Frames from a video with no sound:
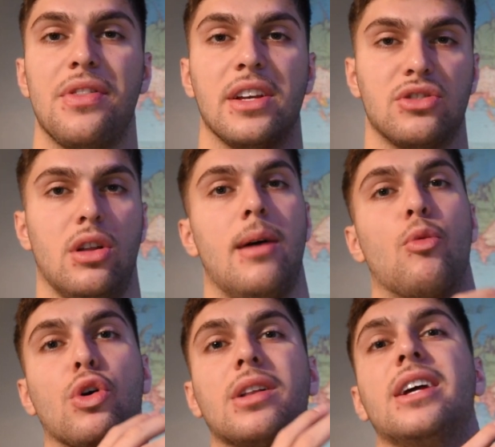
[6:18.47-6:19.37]
Things are a lot
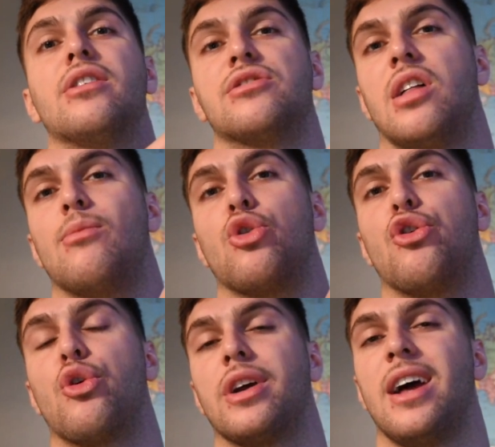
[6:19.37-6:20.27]
more cleaner, it's a lot more
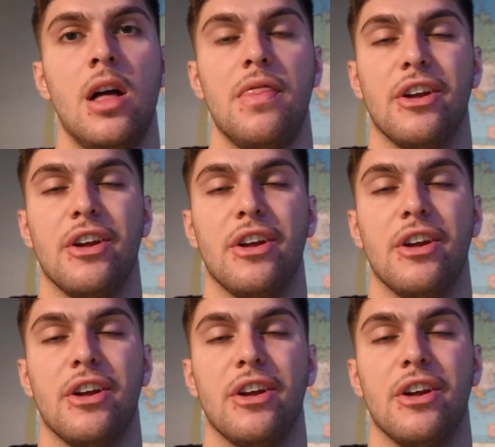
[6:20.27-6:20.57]
organized.